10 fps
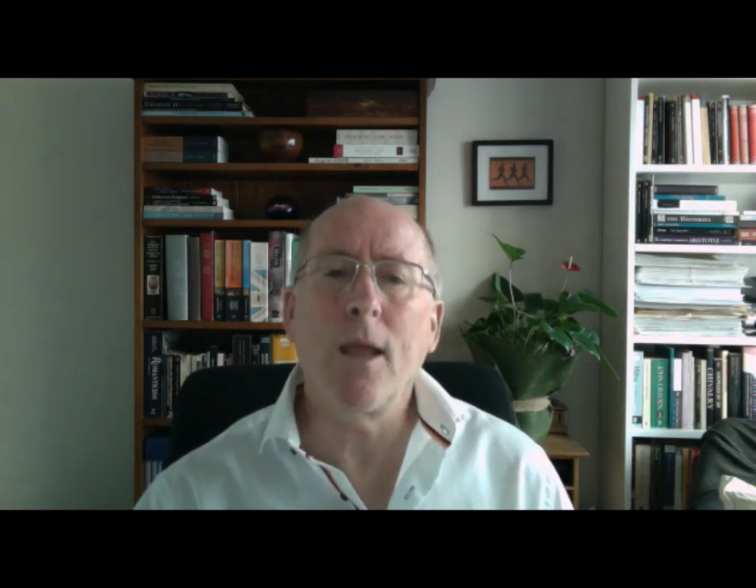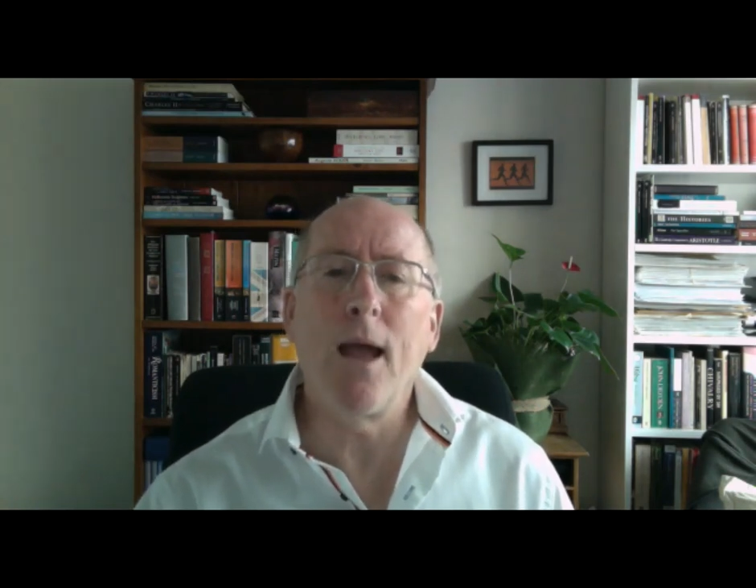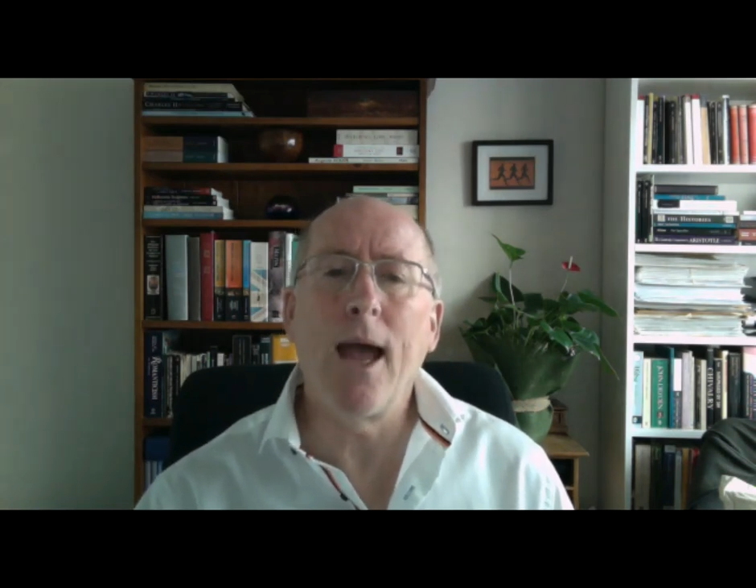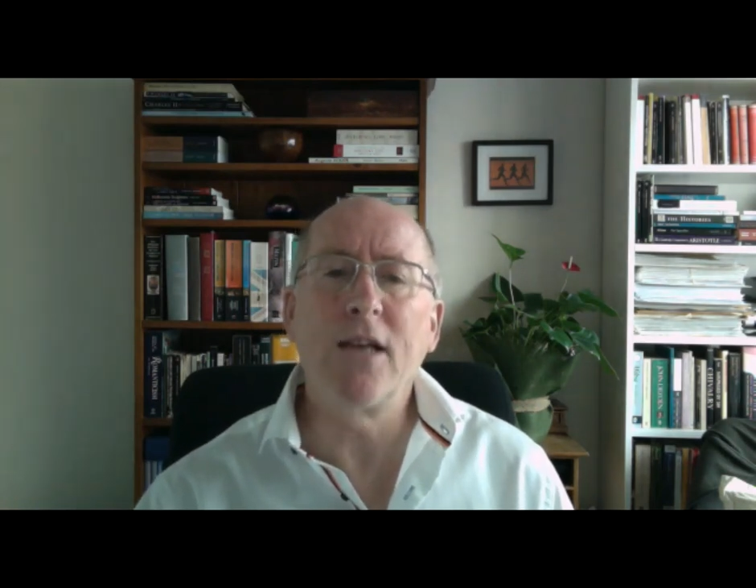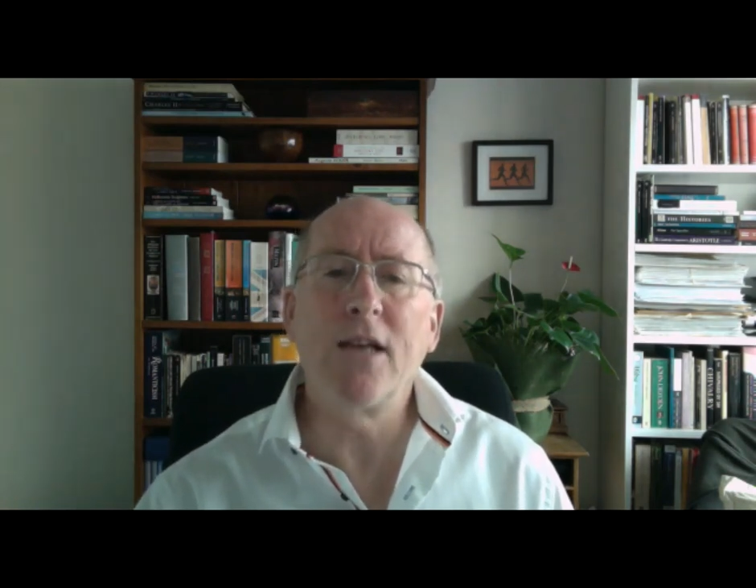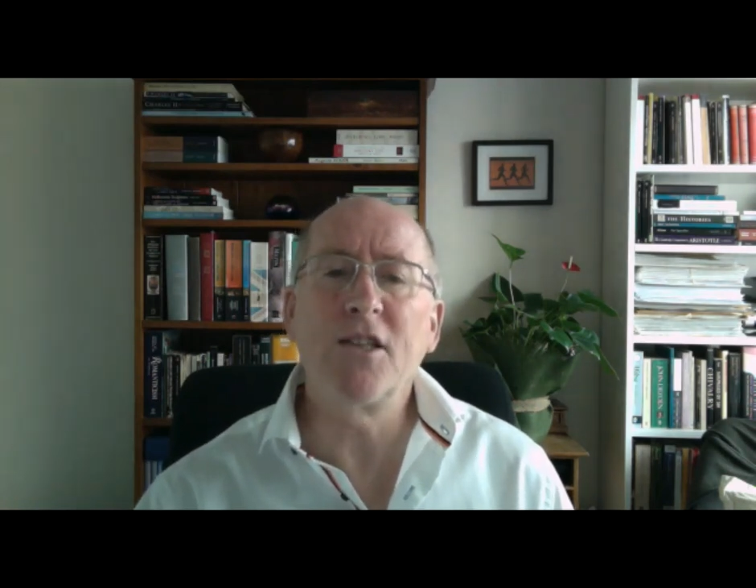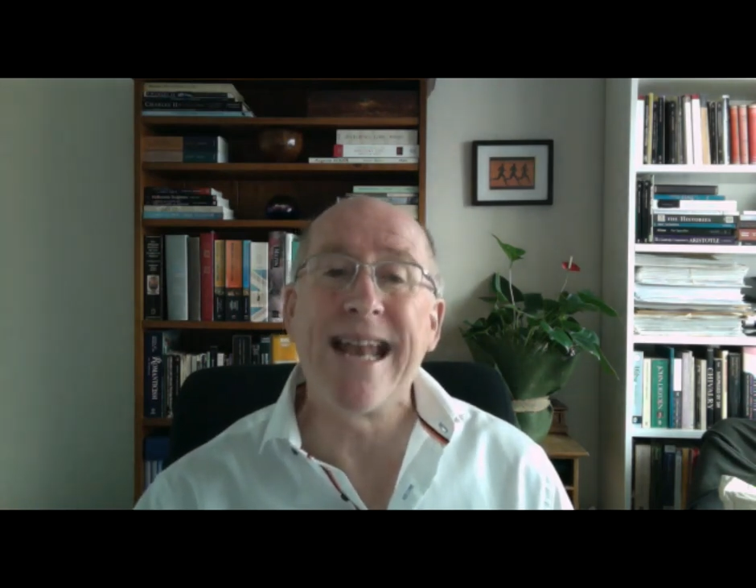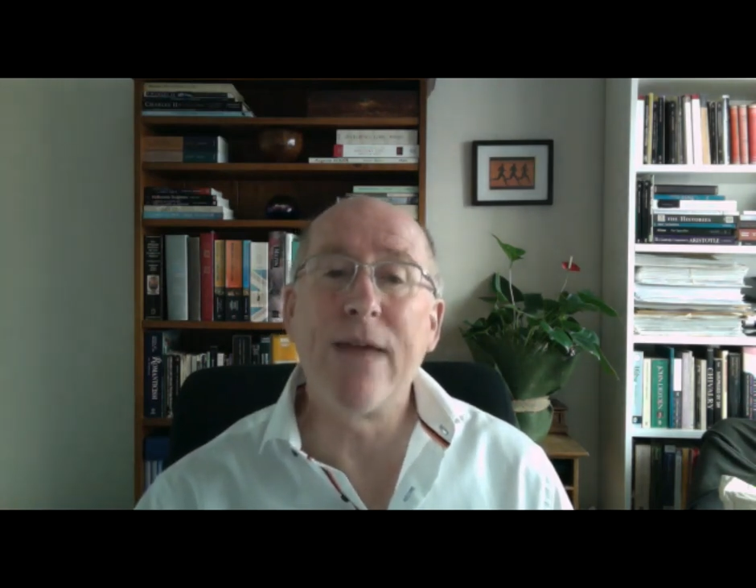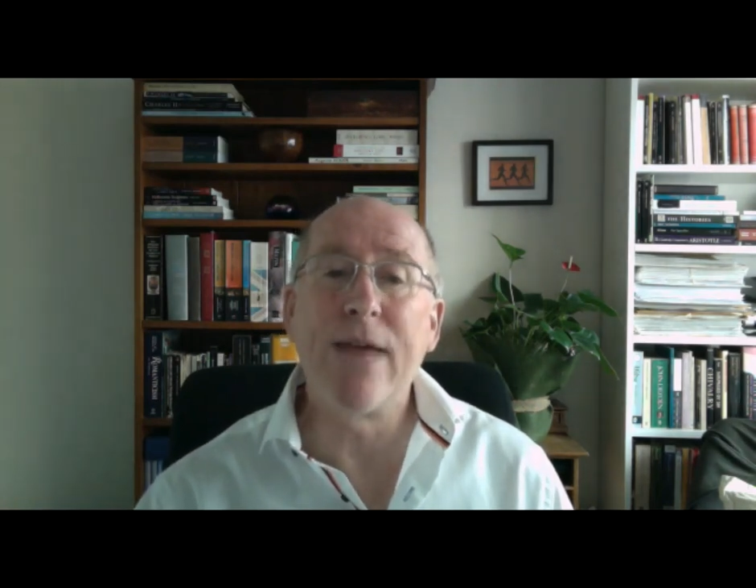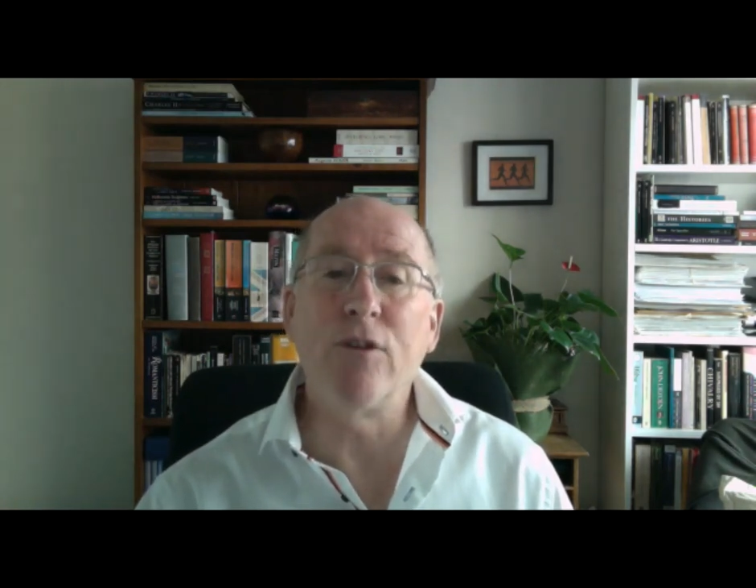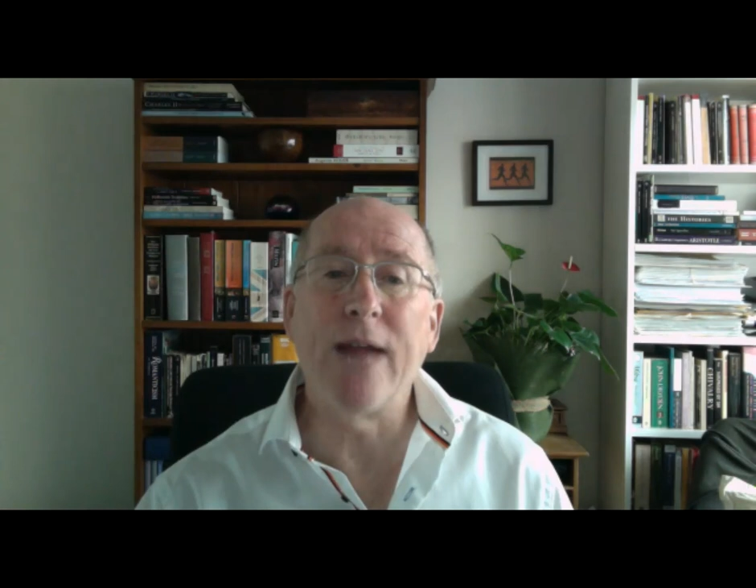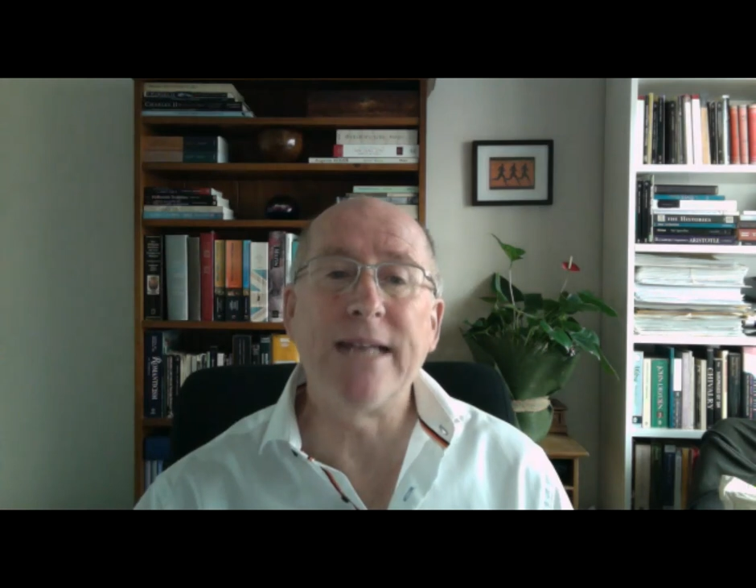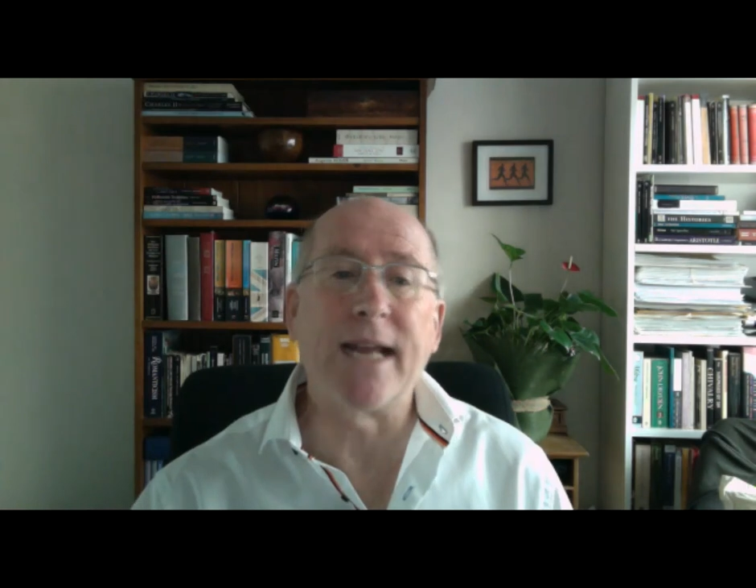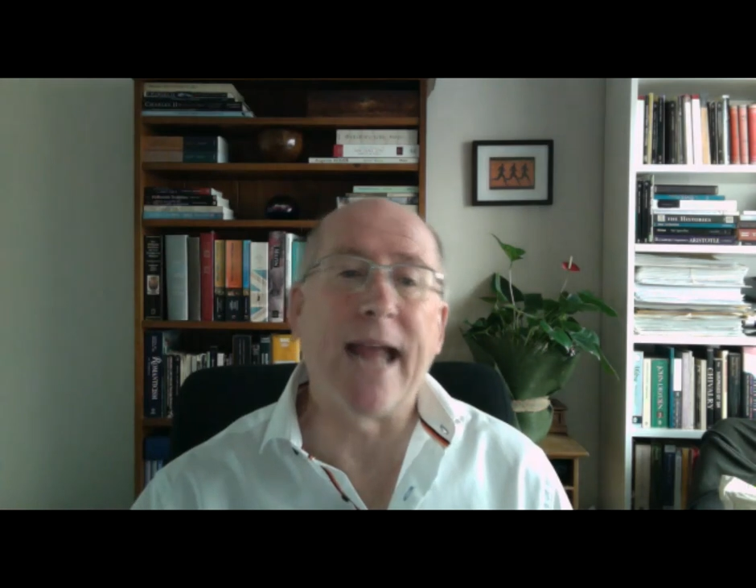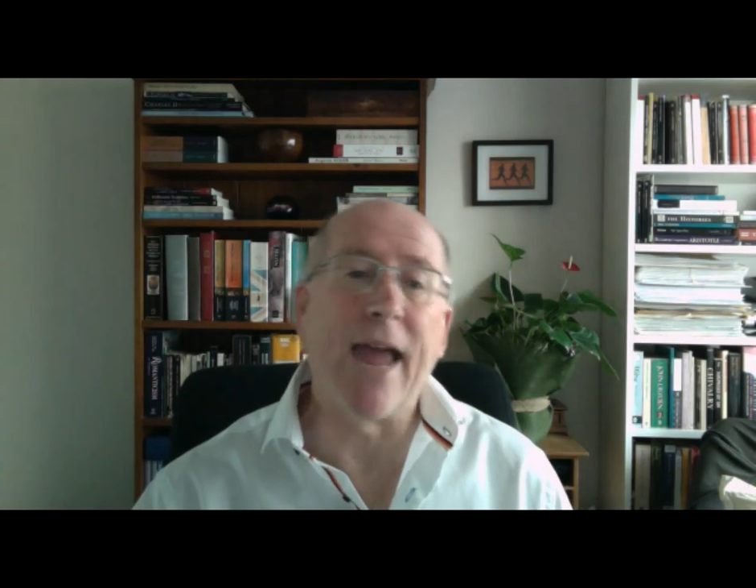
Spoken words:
as never ending,